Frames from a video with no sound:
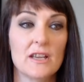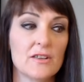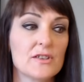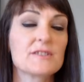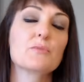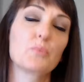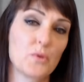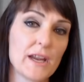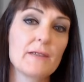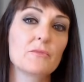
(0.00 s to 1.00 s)
the
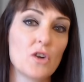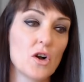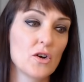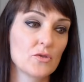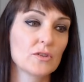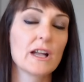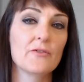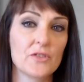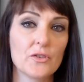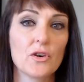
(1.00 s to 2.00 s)
supreme god or
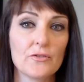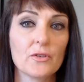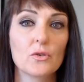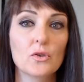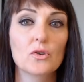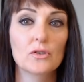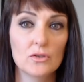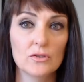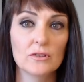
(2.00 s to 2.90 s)
governor over all,